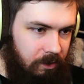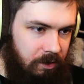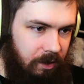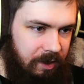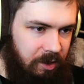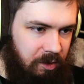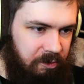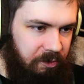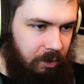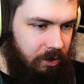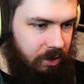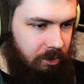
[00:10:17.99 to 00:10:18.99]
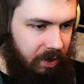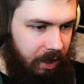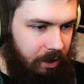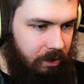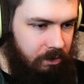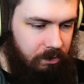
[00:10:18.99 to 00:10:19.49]
So that's our first
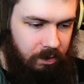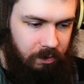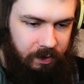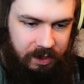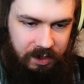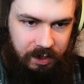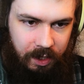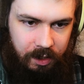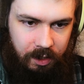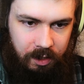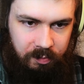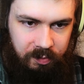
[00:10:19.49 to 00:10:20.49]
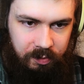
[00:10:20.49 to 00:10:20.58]
pair already set up.